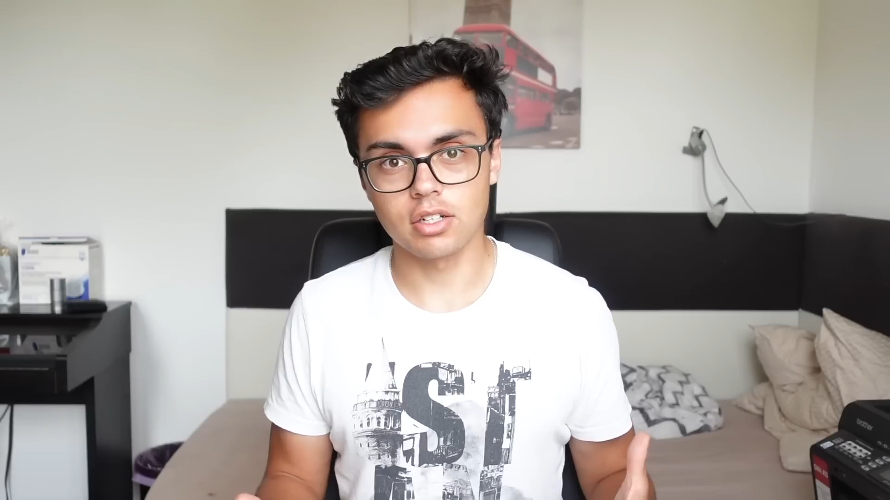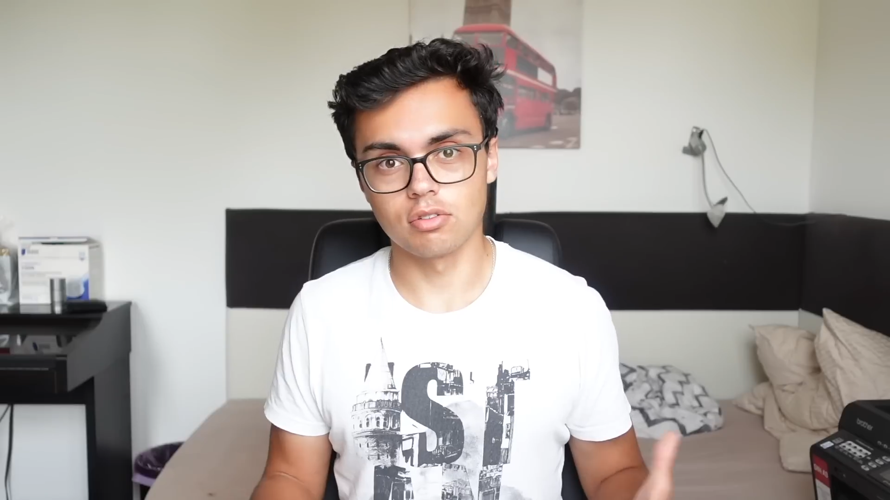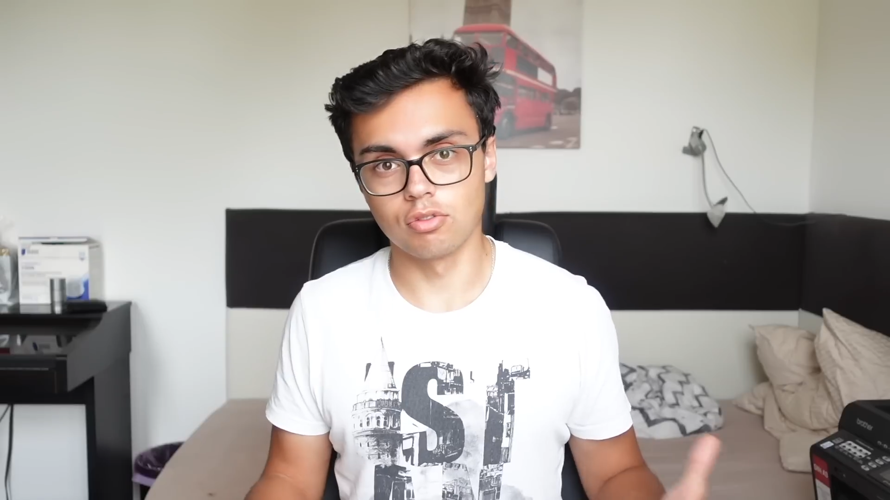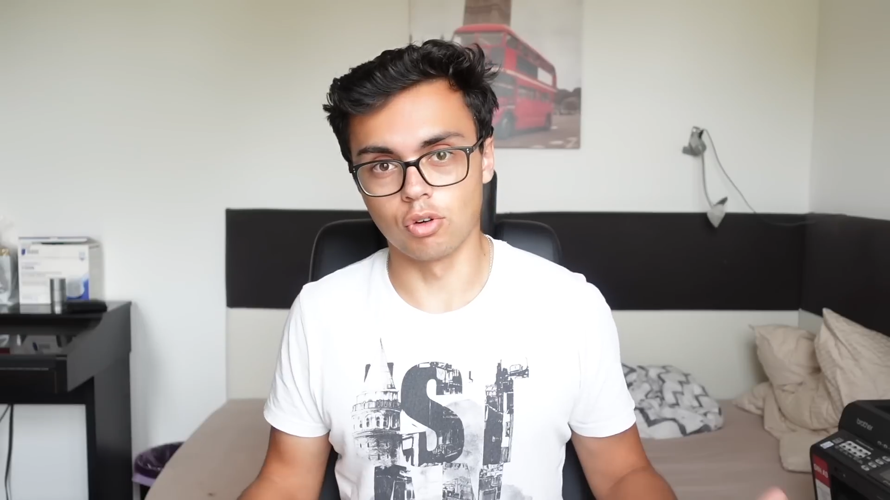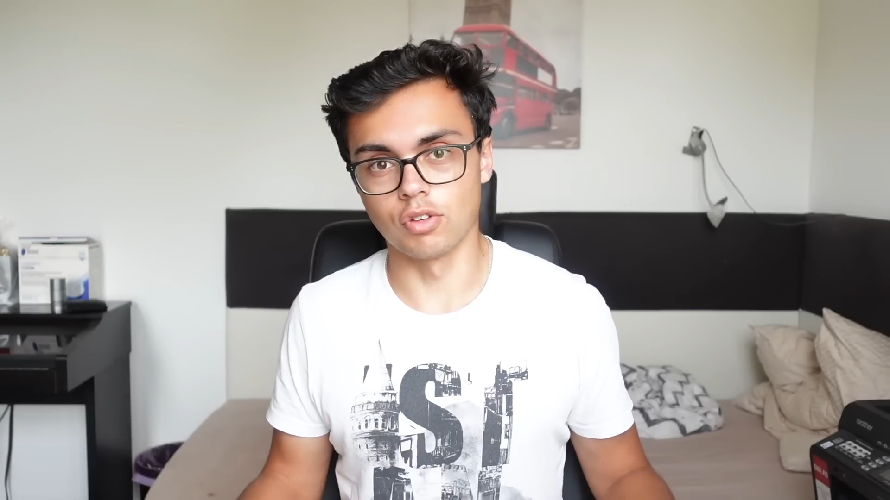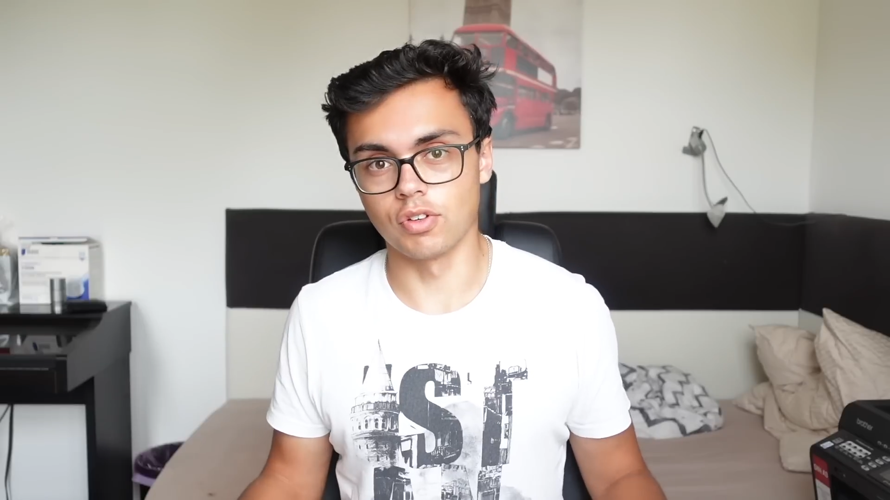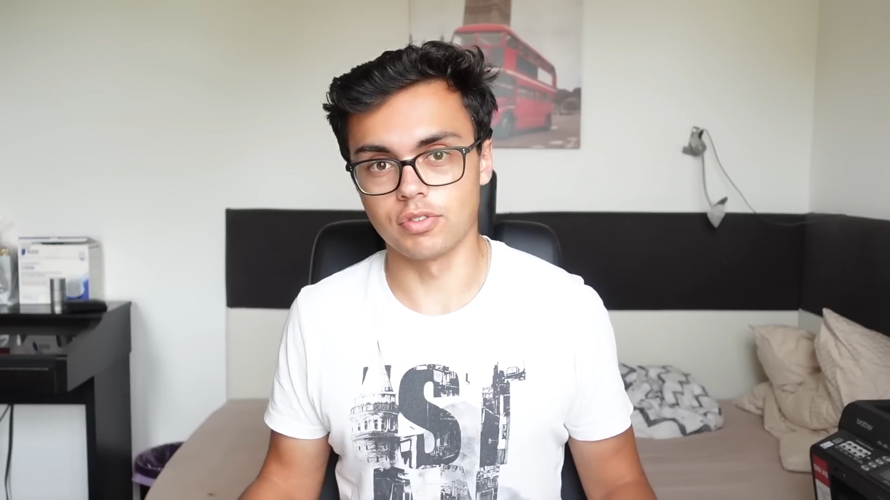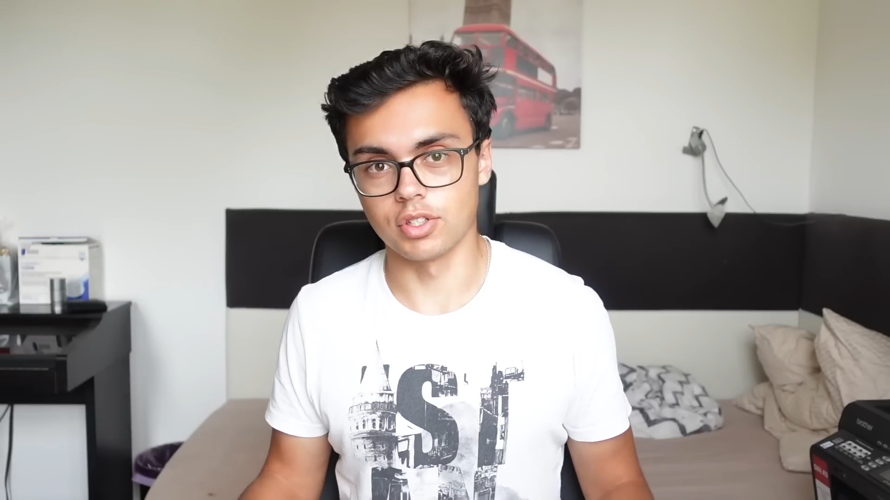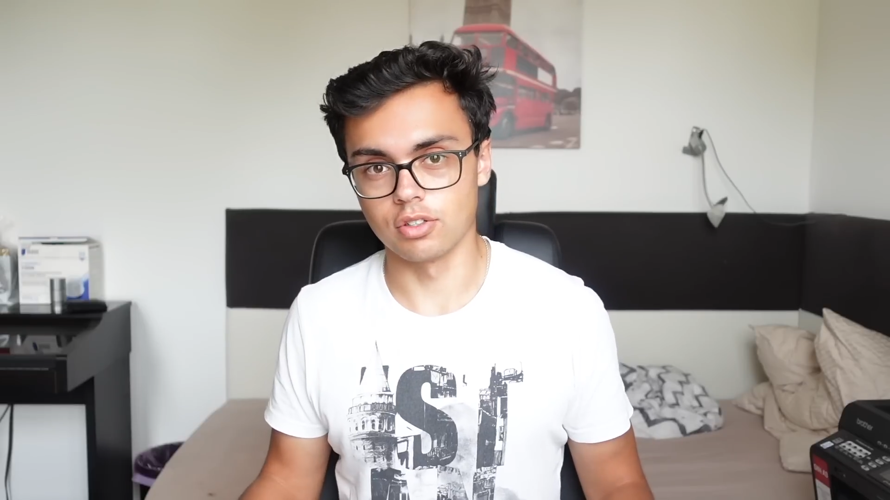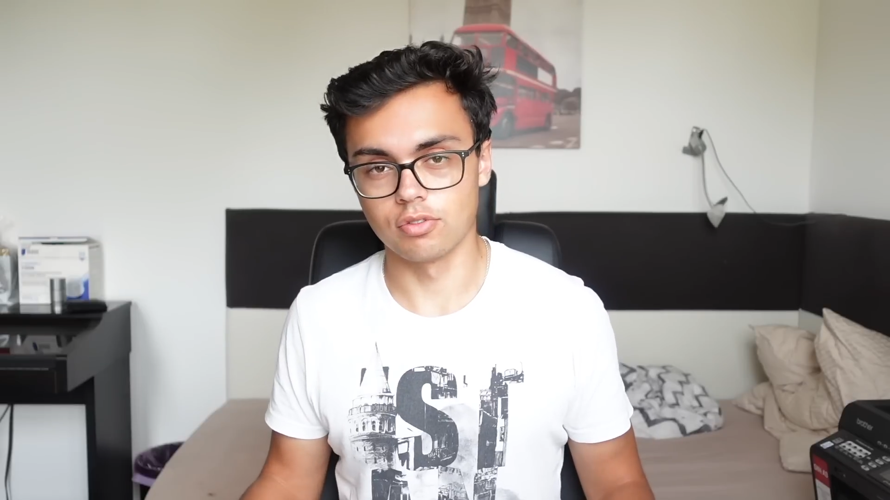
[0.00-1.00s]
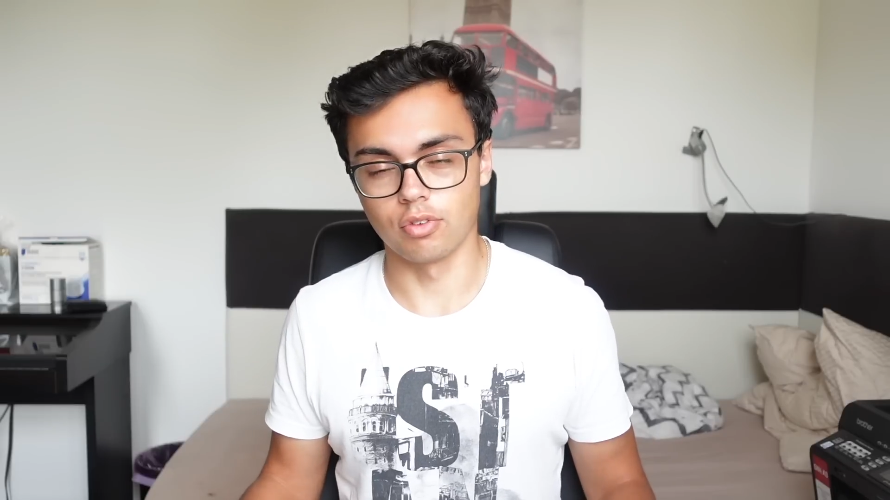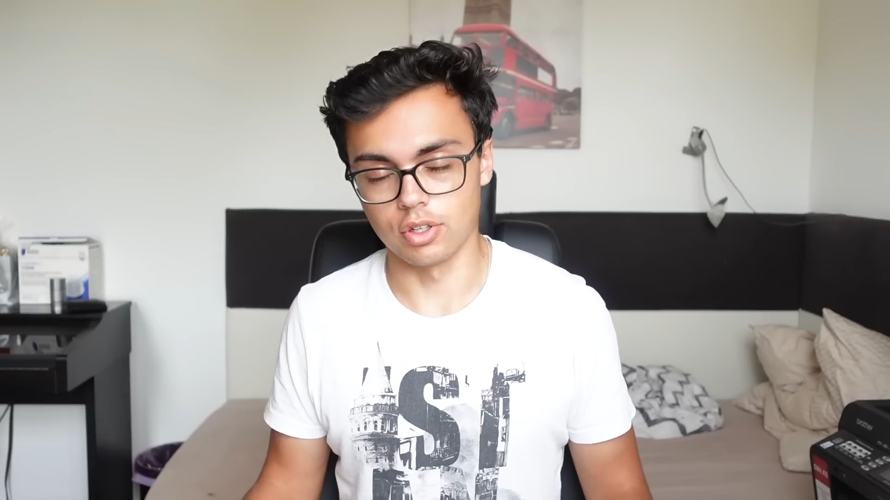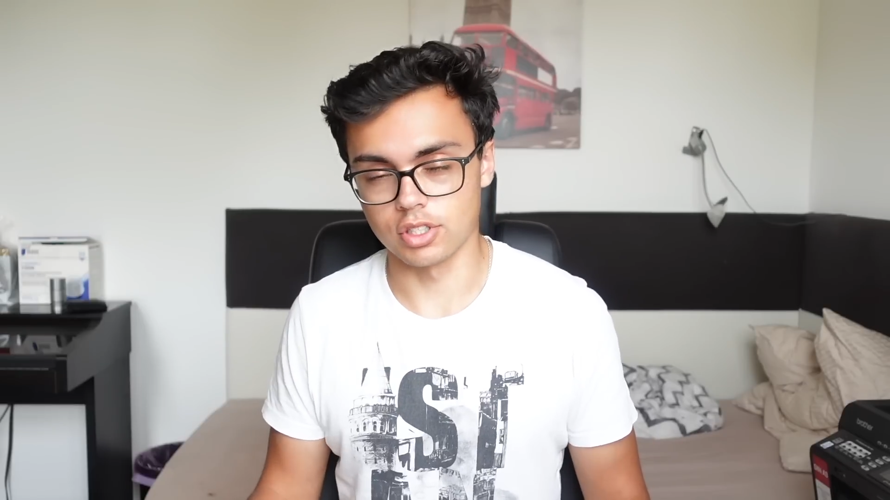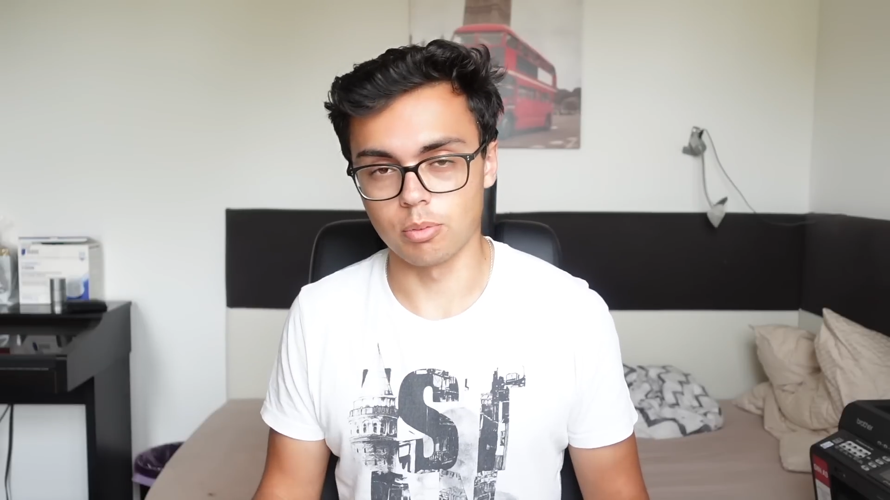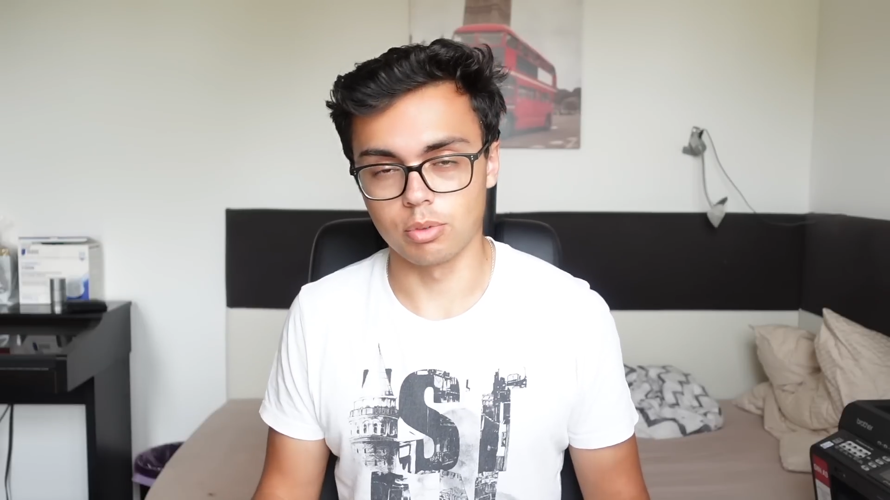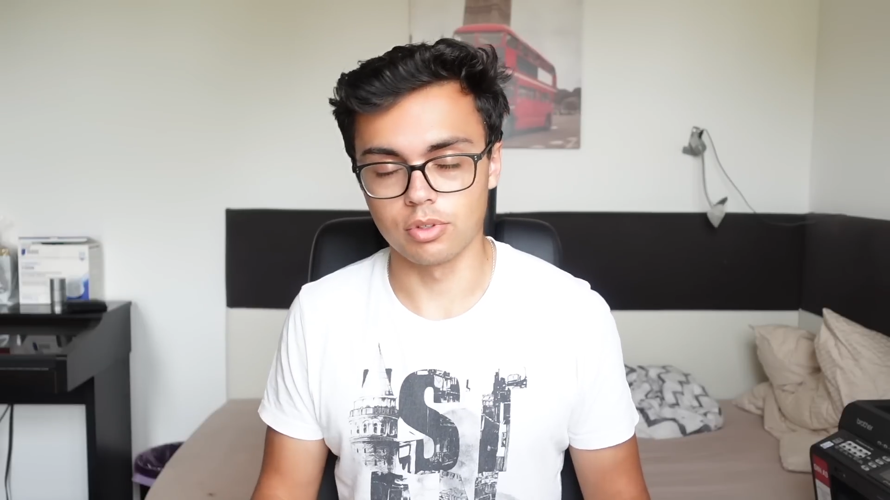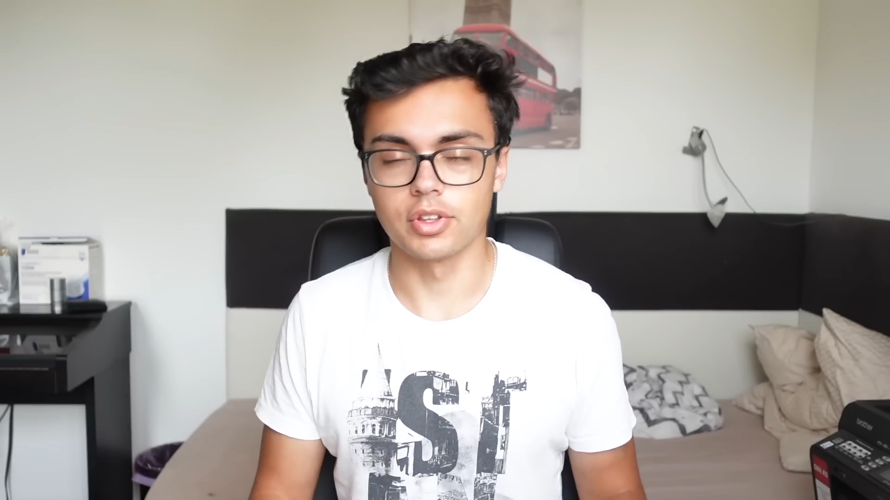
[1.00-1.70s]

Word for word: 450, for example,